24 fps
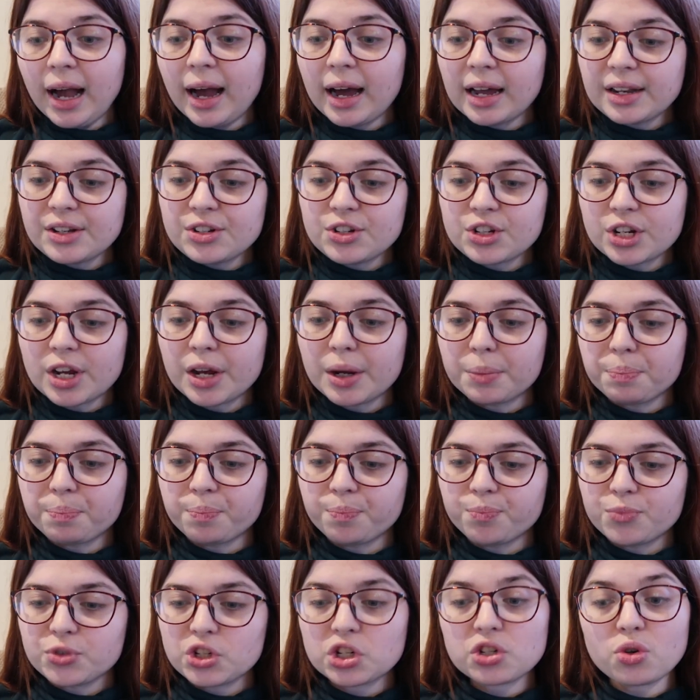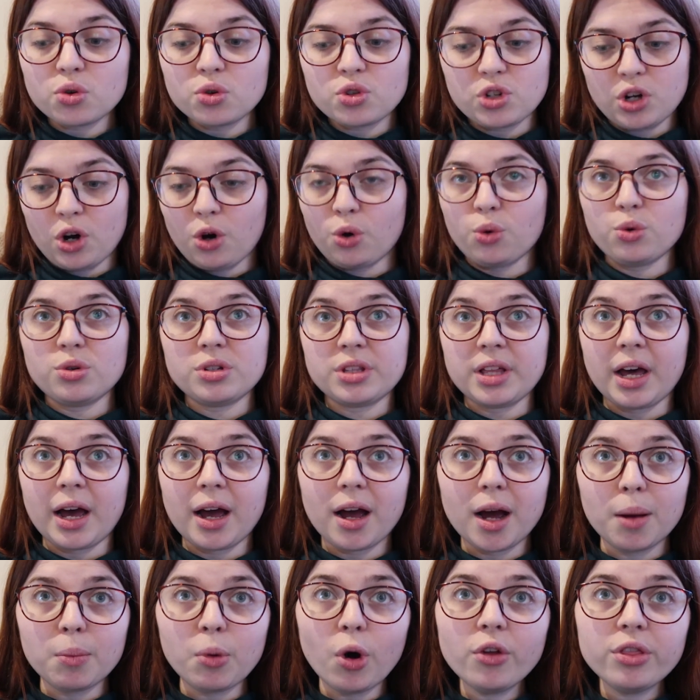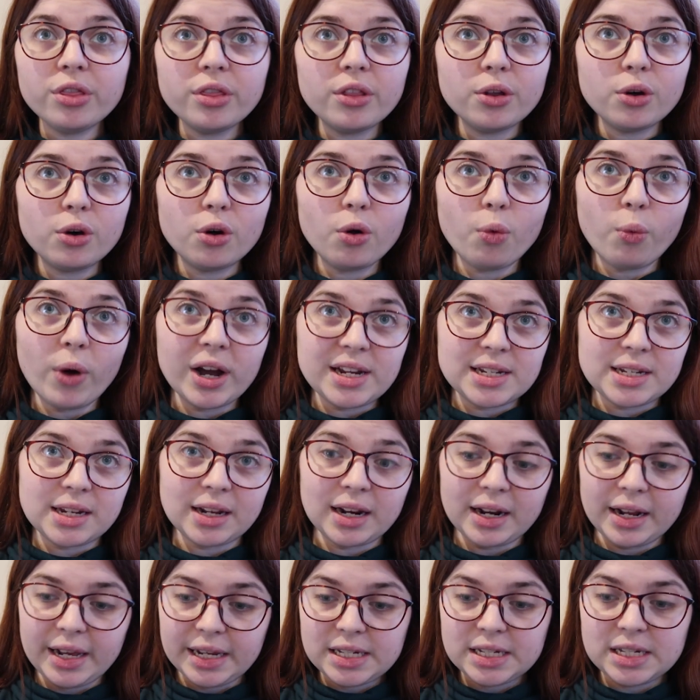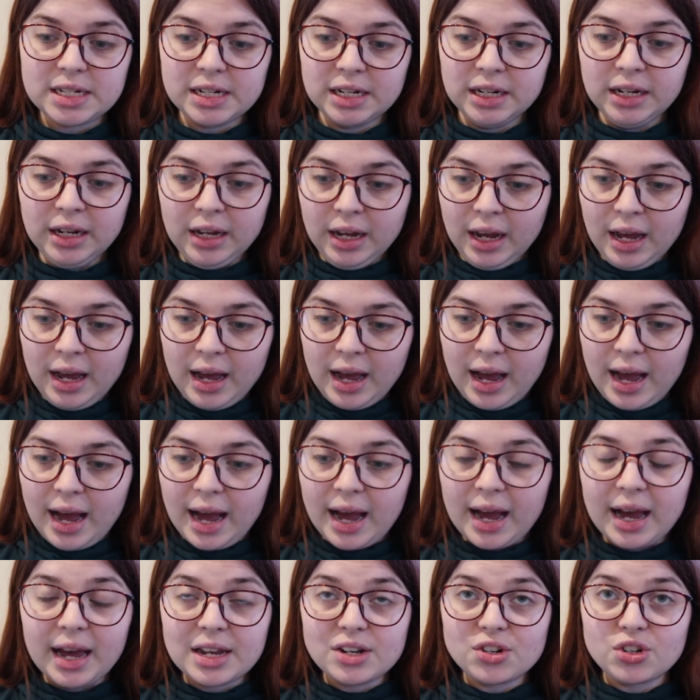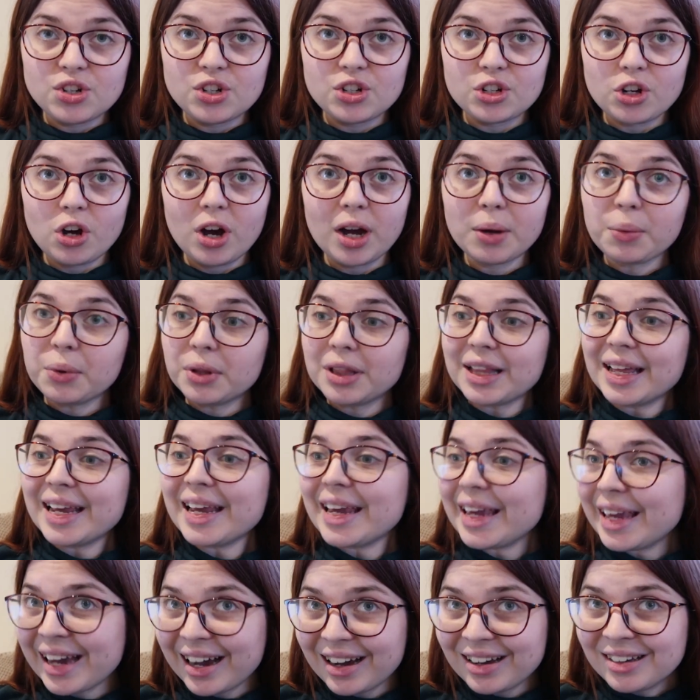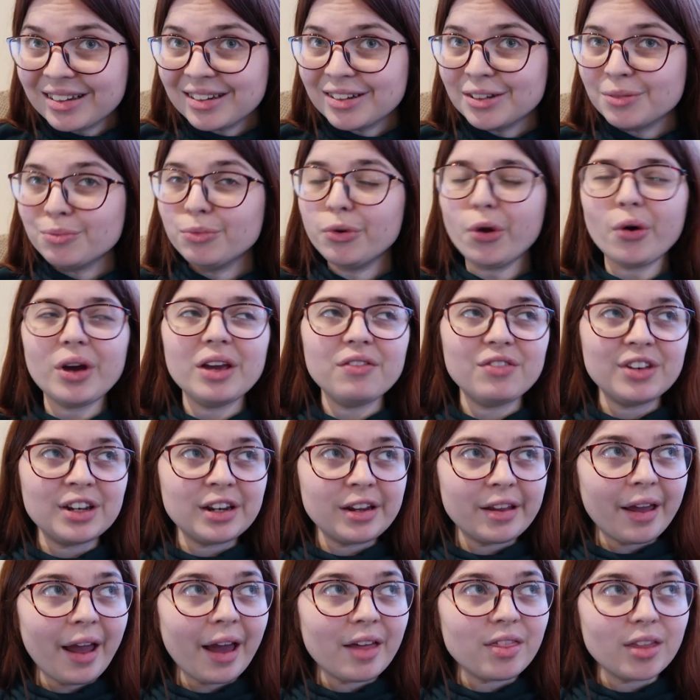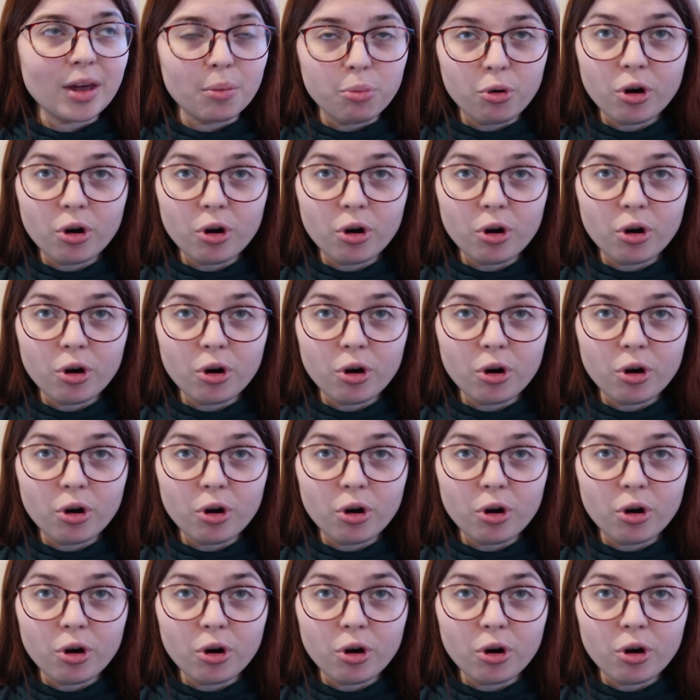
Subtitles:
and just got told that I'm on the waiting list and I will hear, not even get the